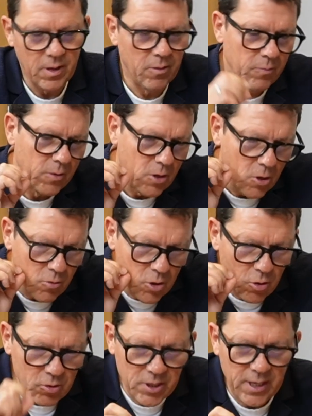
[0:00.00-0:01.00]
you
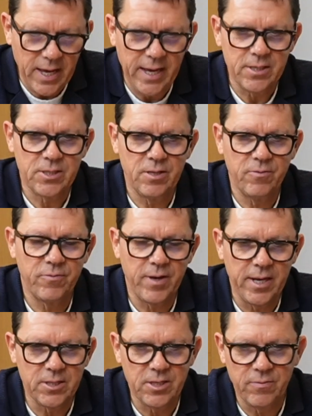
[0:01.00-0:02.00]
using active
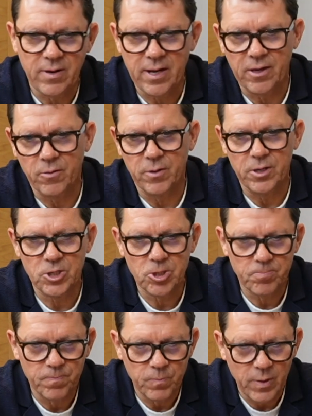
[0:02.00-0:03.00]

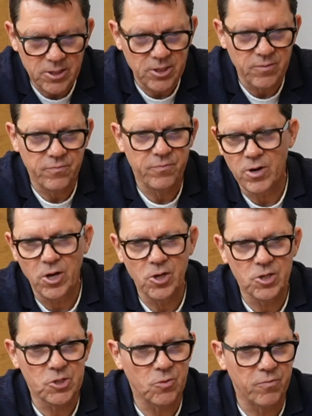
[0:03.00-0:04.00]
language, active
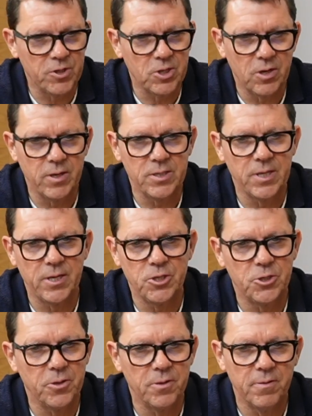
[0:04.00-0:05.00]
rehearsal,
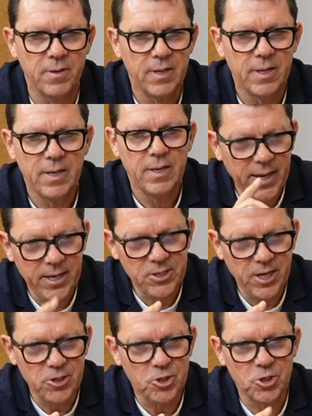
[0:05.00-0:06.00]
visualization. Yeah. Pay
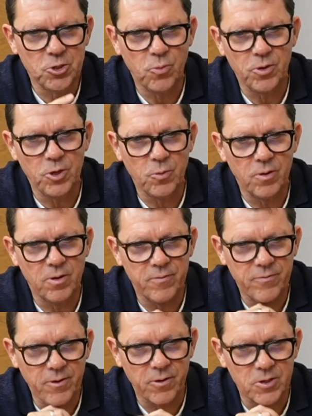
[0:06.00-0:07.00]
attention to what you
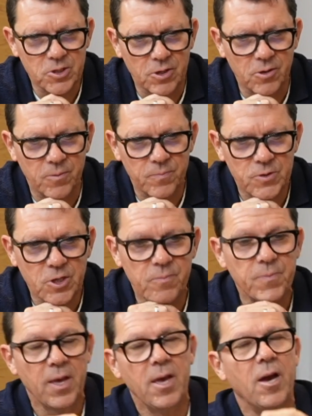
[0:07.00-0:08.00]
are focusing on.
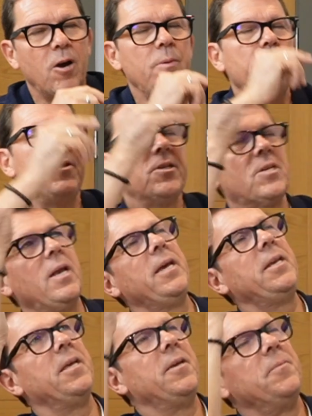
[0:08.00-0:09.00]
So I remember this
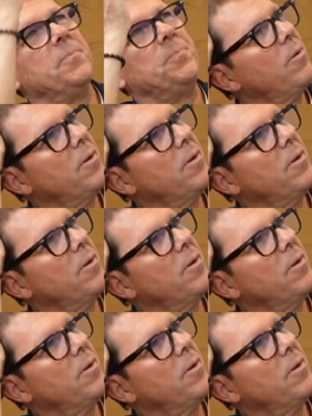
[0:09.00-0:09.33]
lady, we